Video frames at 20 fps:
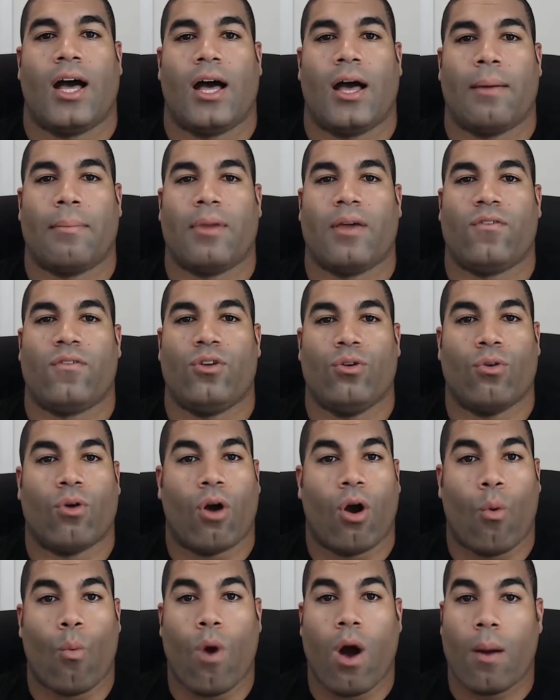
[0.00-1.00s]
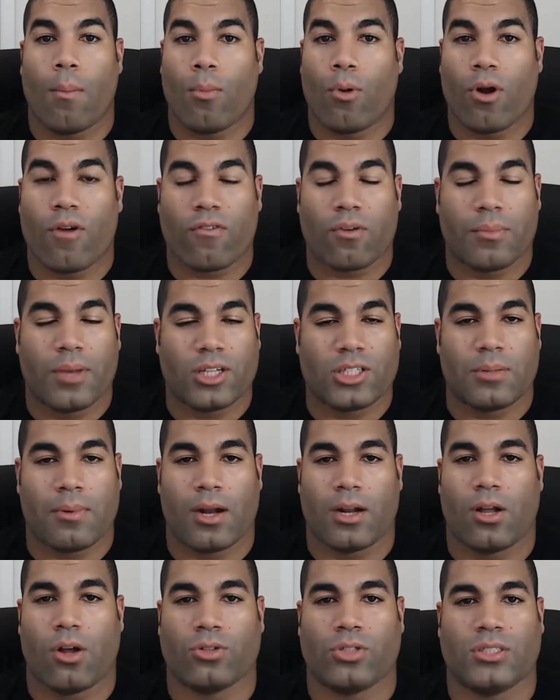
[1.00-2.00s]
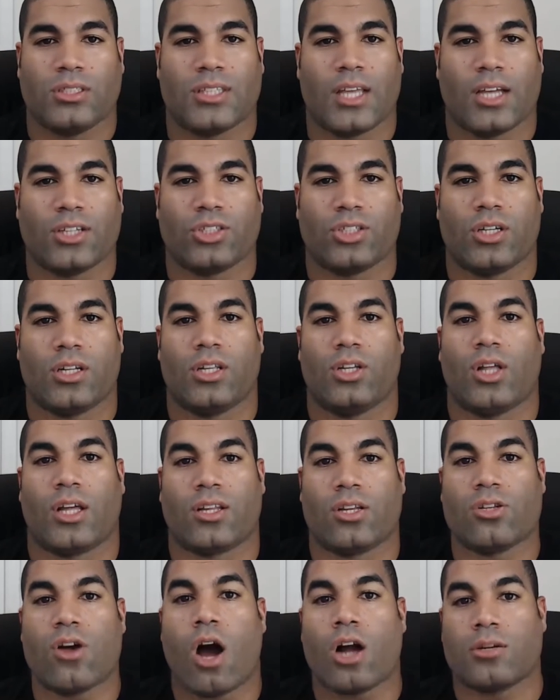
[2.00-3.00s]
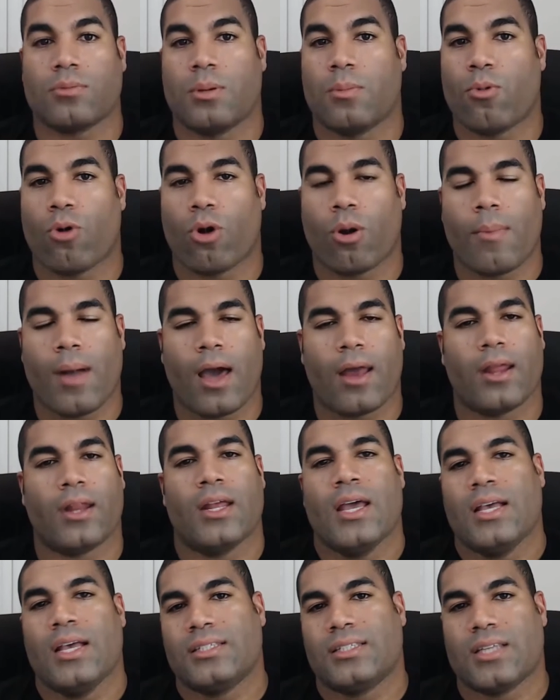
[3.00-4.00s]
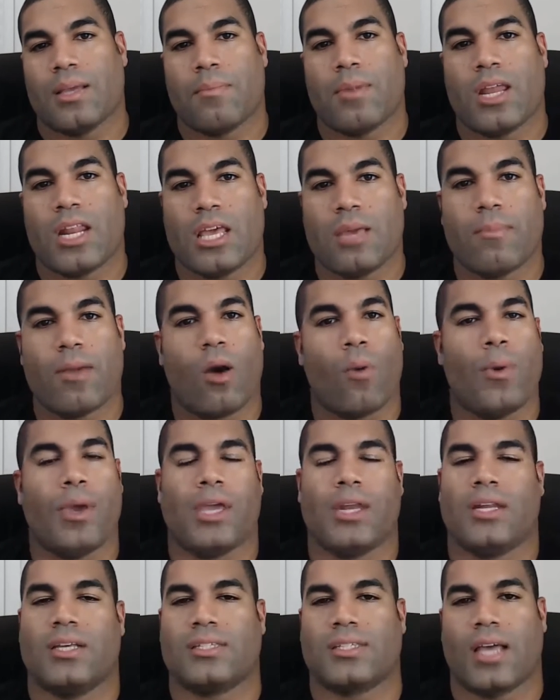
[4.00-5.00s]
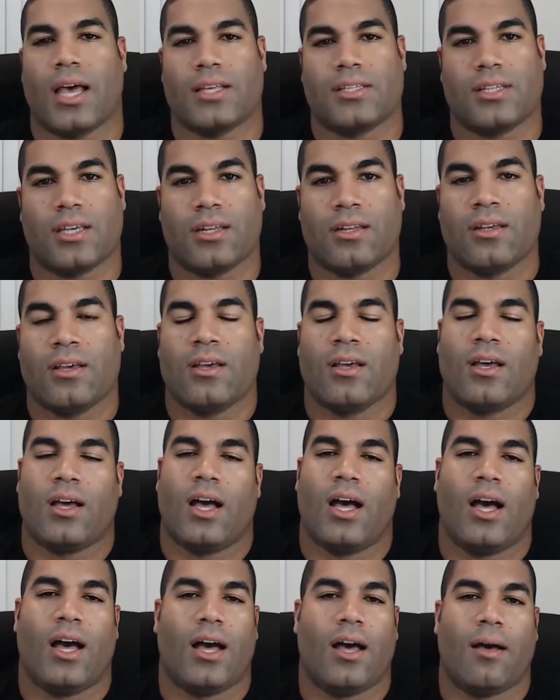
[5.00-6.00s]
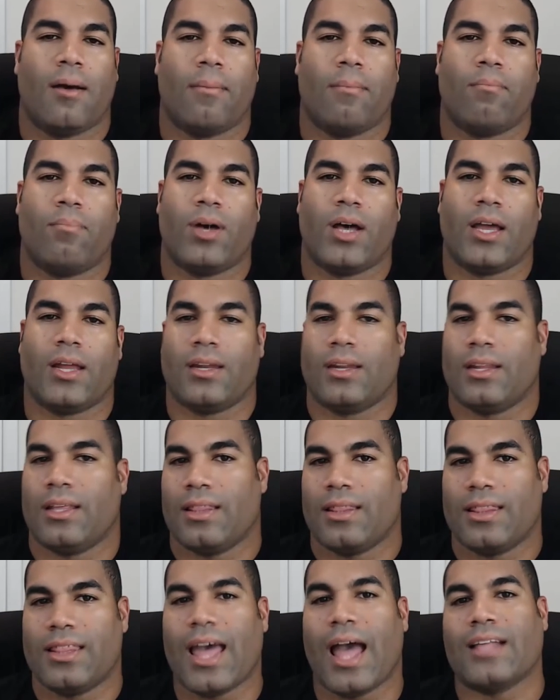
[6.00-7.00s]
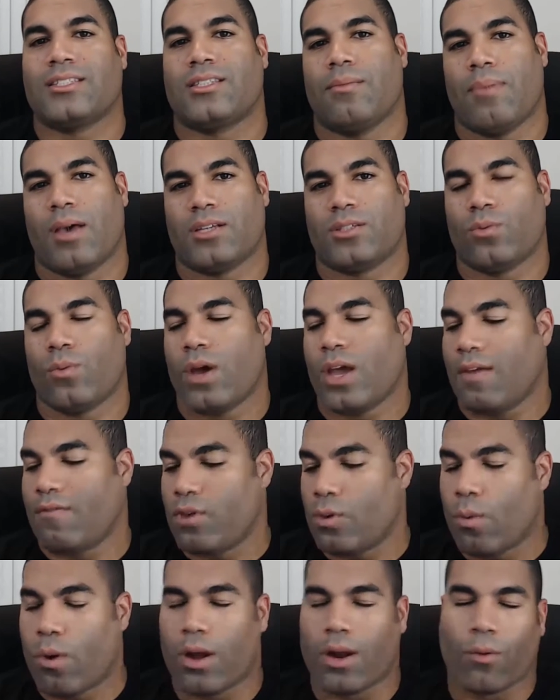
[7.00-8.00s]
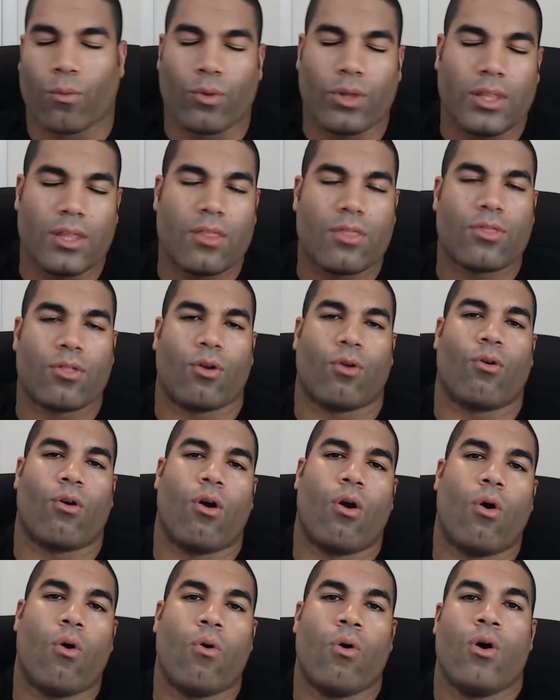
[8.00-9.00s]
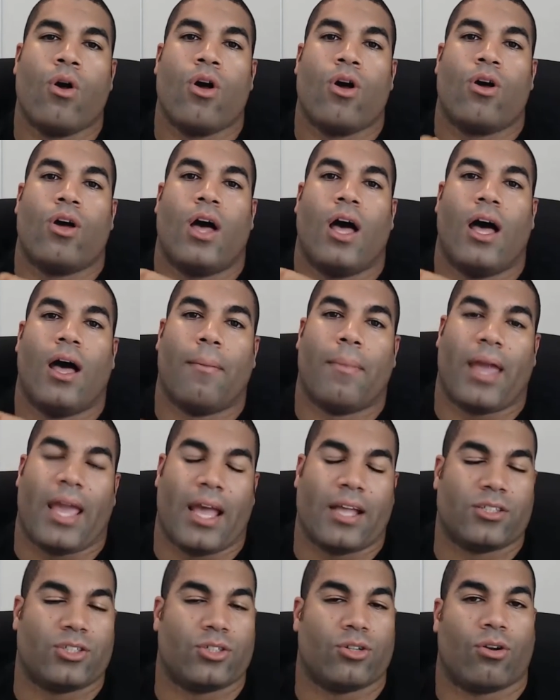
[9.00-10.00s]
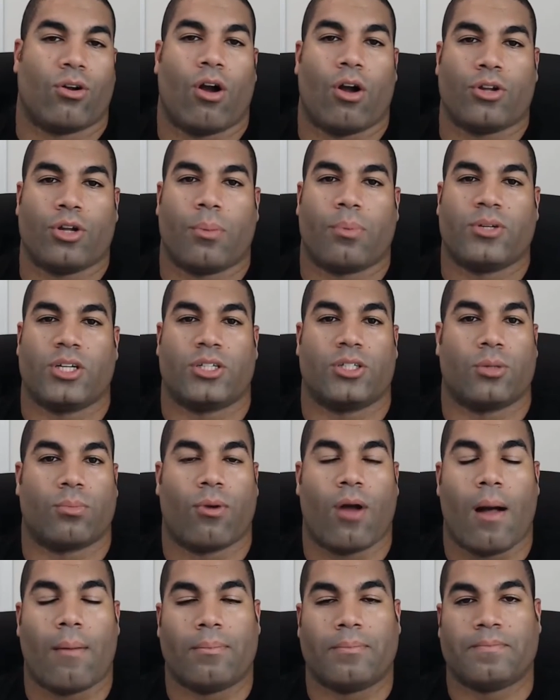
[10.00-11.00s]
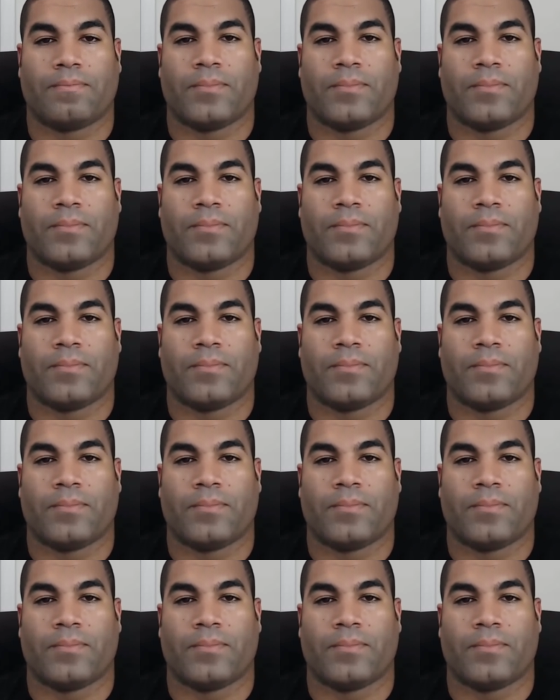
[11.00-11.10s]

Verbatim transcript: If you want more information about a coaching session and you'd like to talk to me more about it, send me an email. We can discuss it. But that's the best way if you want a really thorough answer on your particular problem.